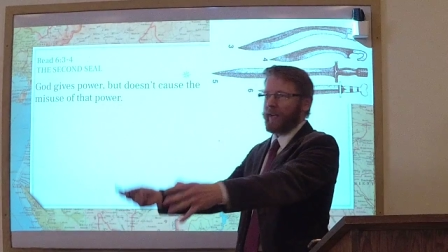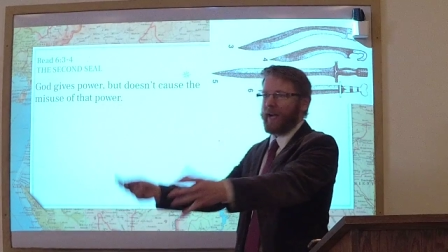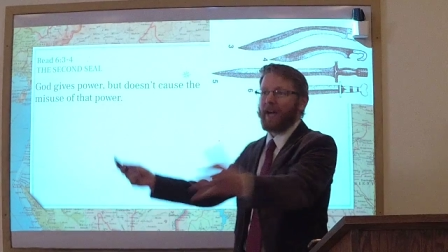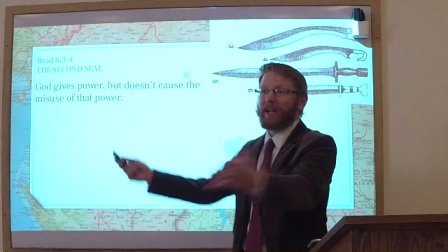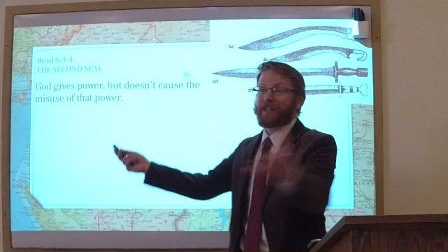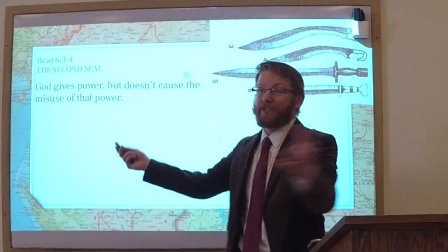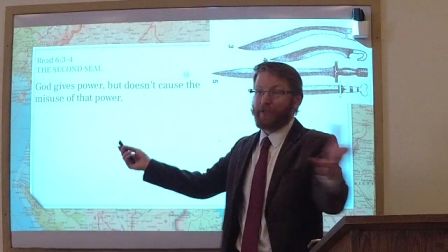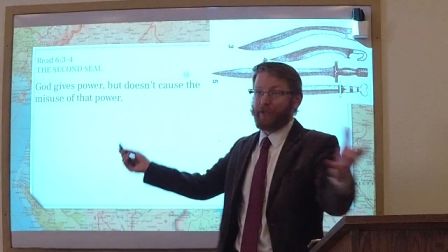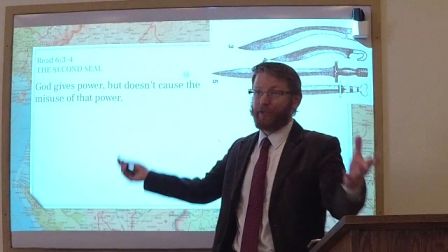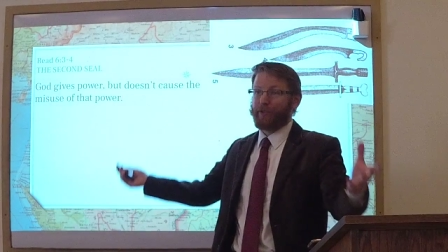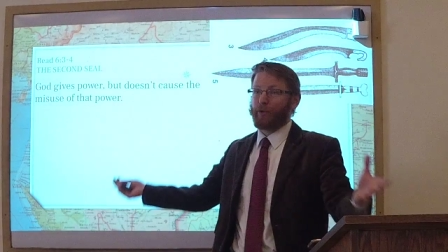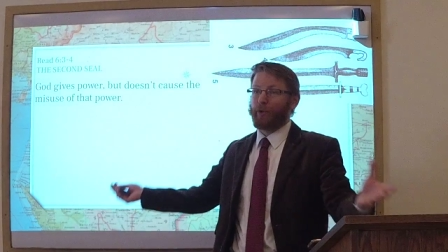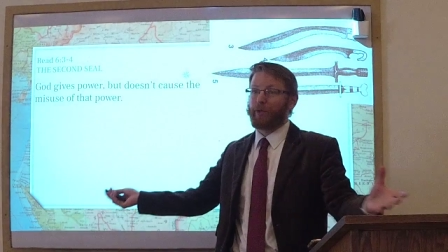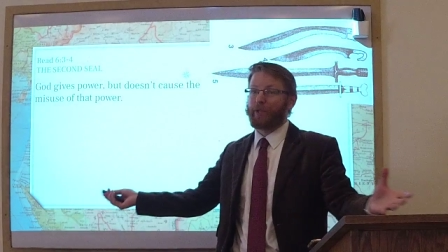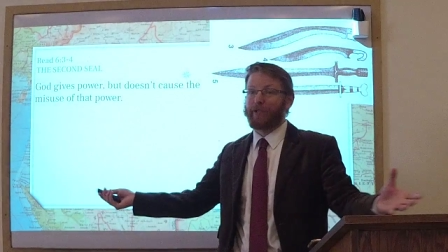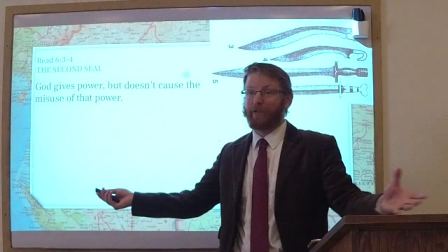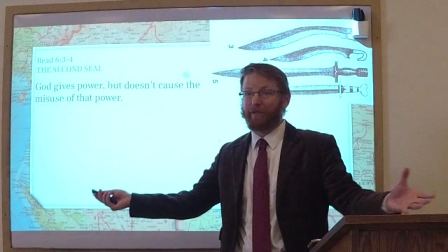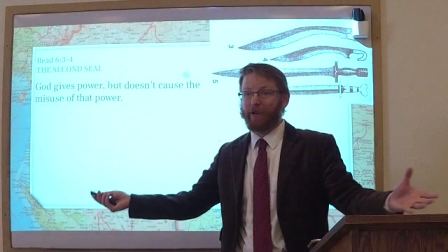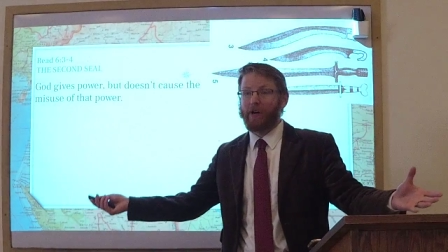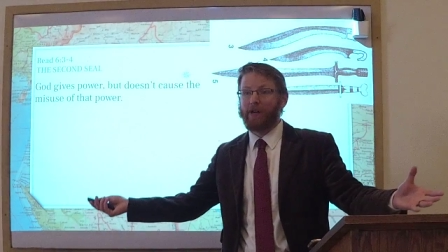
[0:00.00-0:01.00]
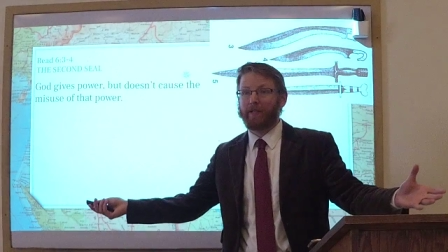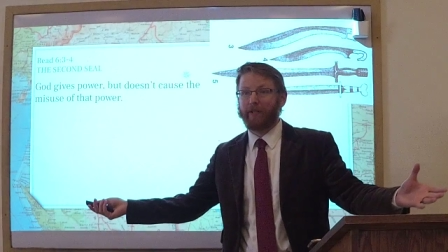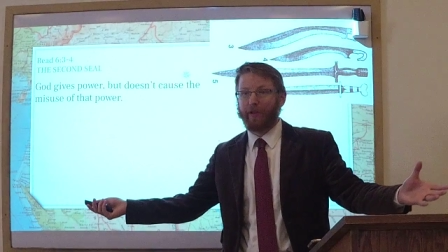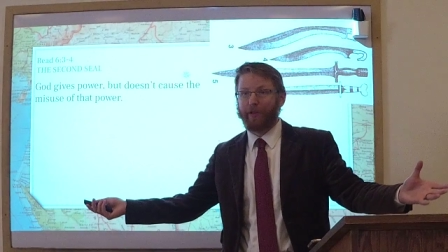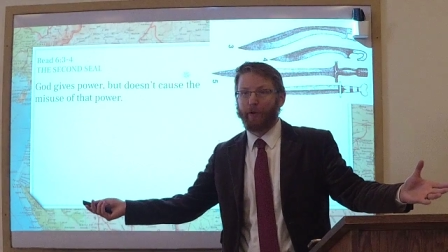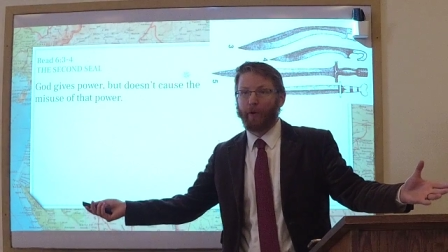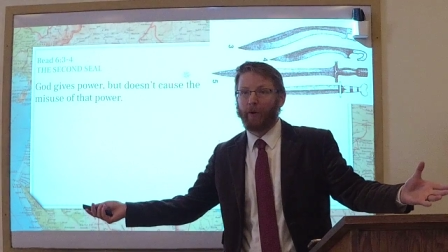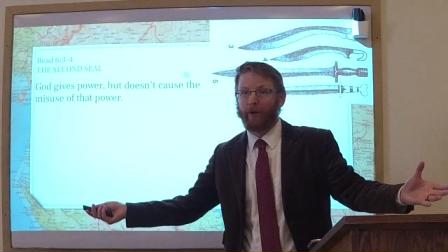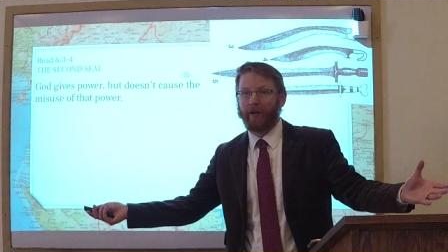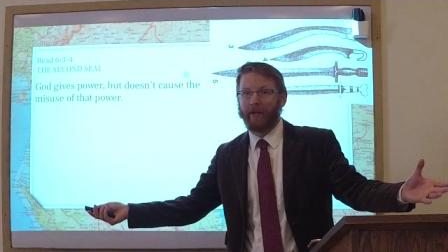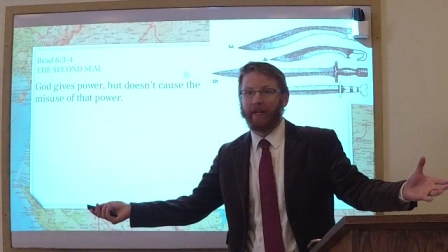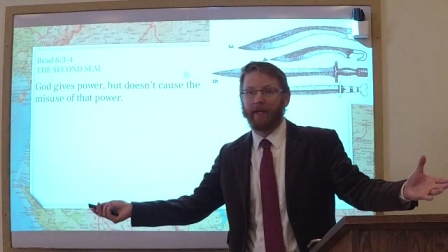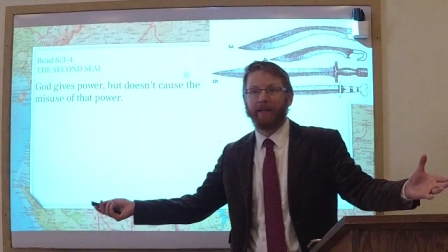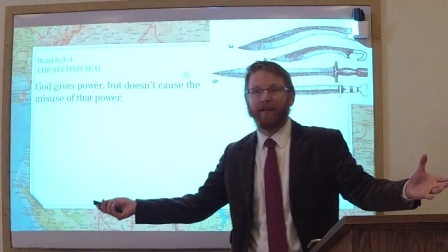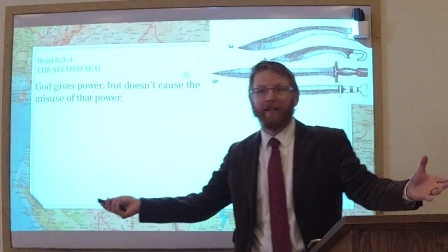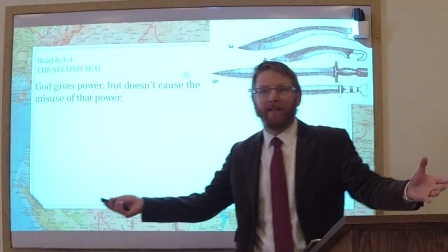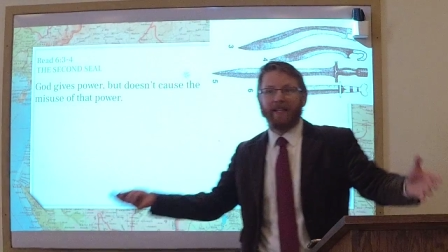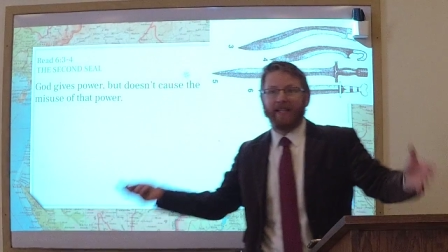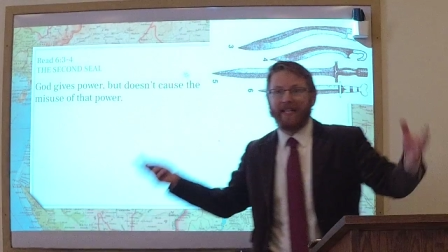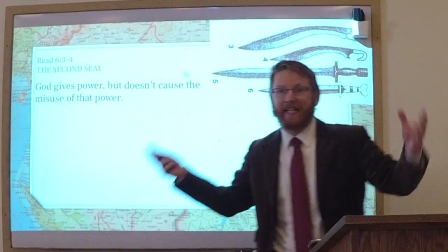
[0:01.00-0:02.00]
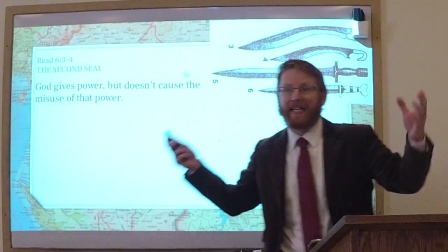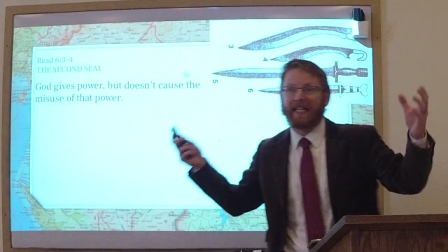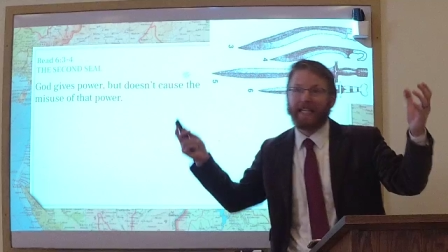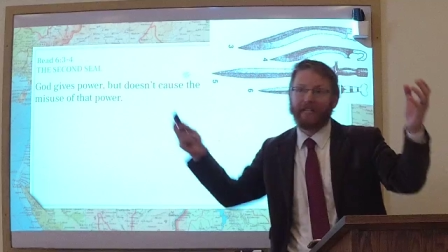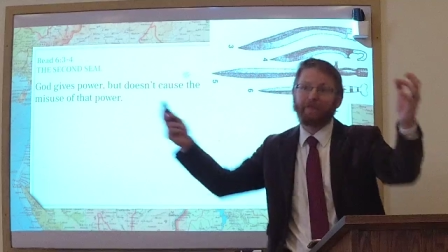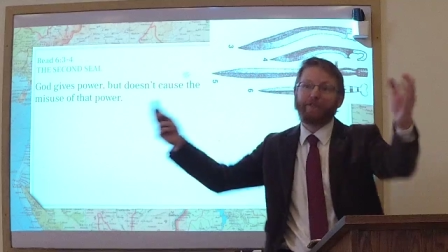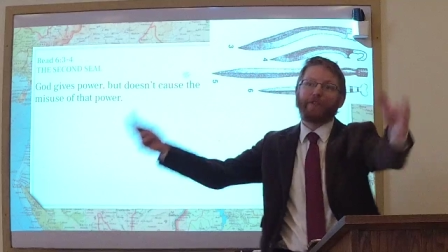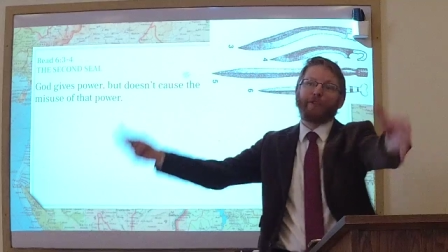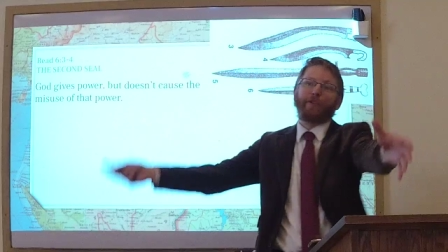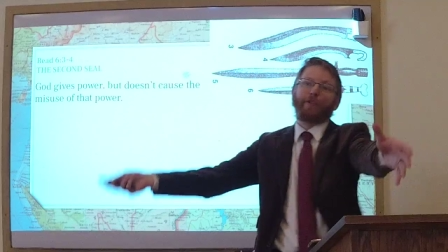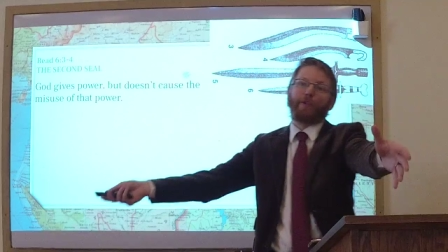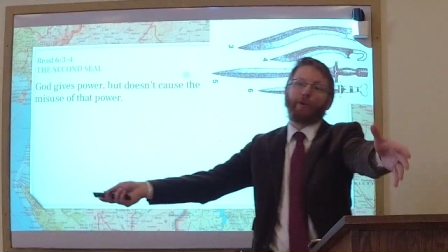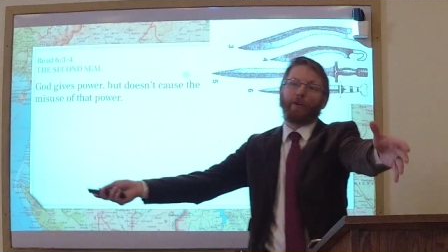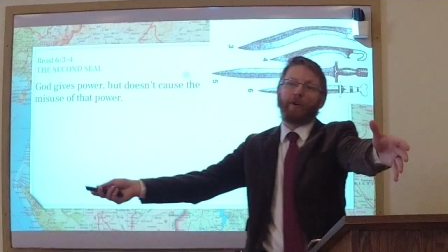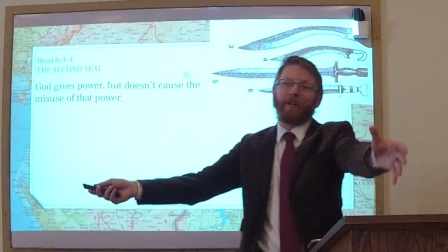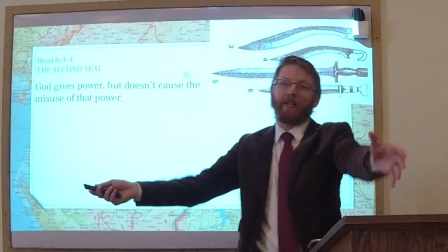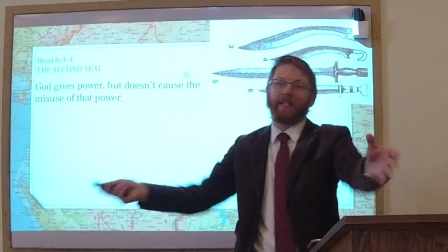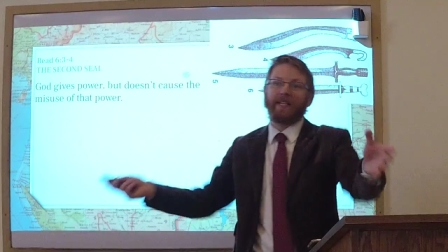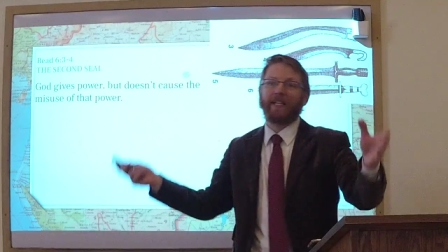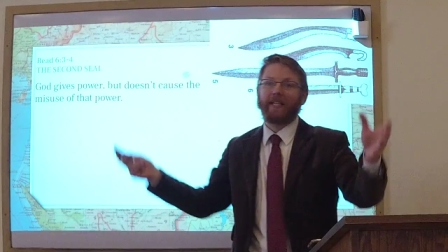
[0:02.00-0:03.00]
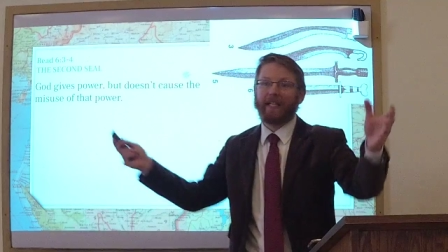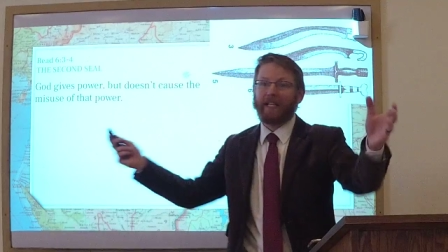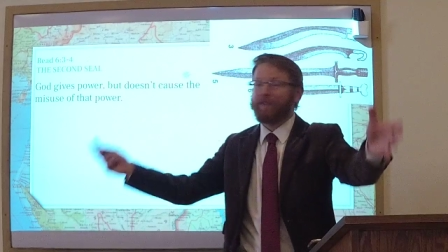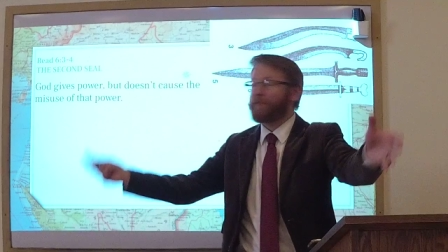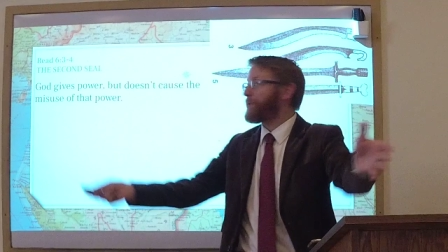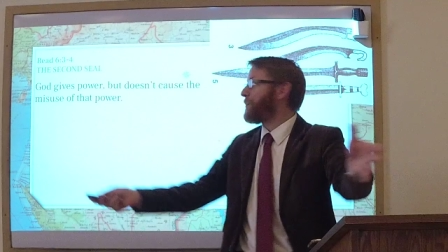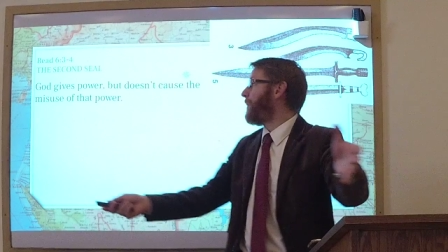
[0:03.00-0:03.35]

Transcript: God is the source of all authority. He gives authority, He gives